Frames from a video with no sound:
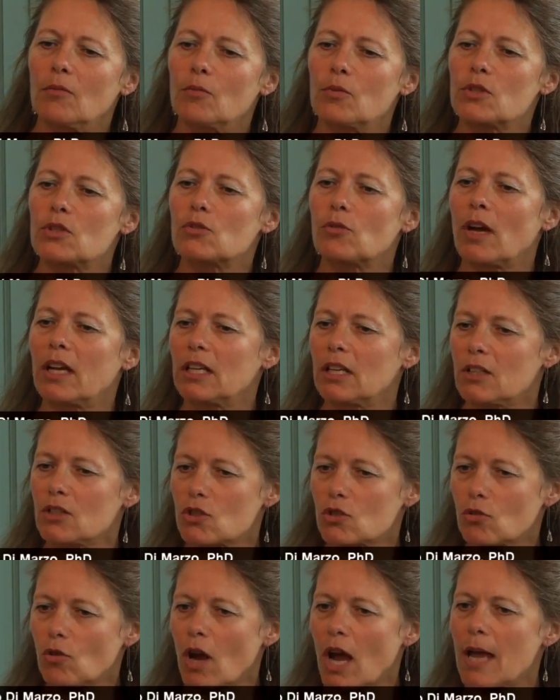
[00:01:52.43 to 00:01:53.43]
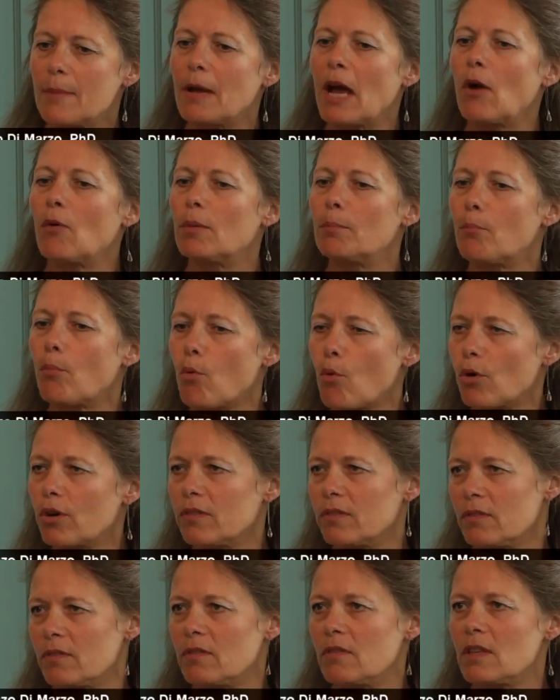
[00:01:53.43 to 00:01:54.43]
was trying to describe how
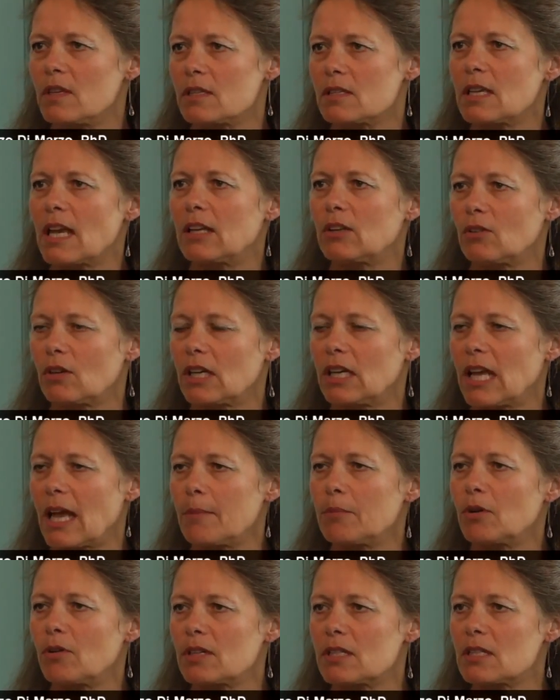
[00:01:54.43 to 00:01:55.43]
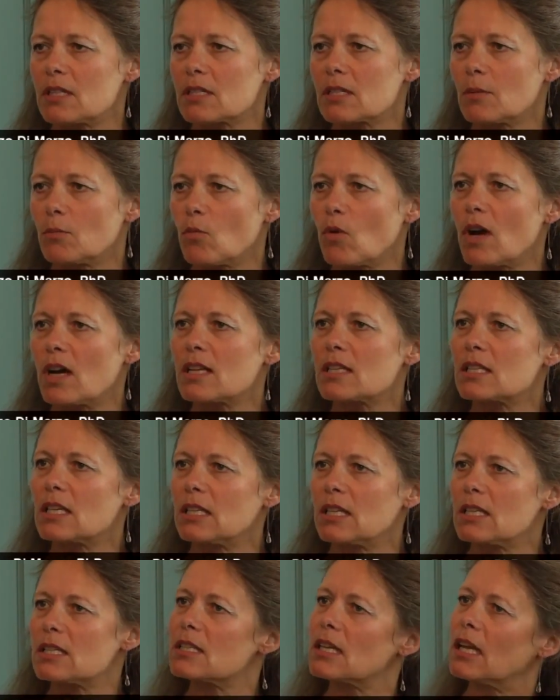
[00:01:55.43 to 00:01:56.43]
important this endocannabinoid system was,
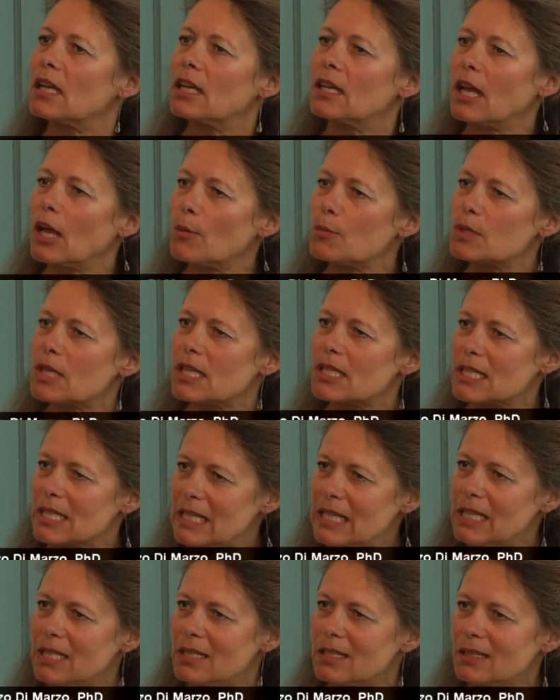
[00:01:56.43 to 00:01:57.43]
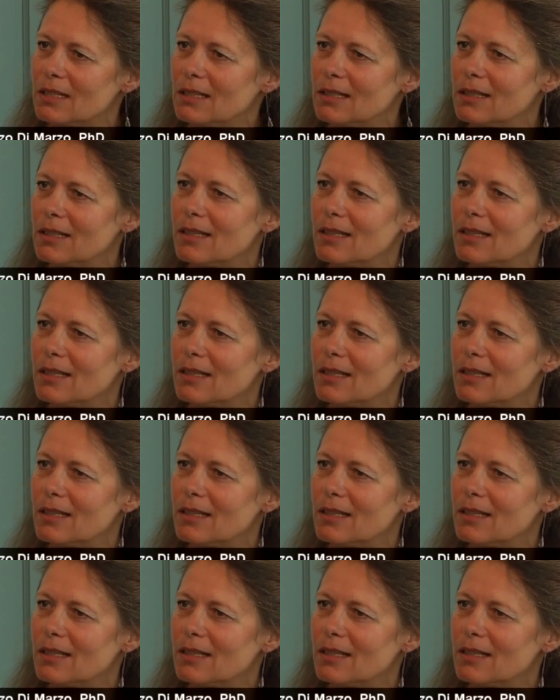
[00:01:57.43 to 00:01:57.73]
and he said it helps us eat,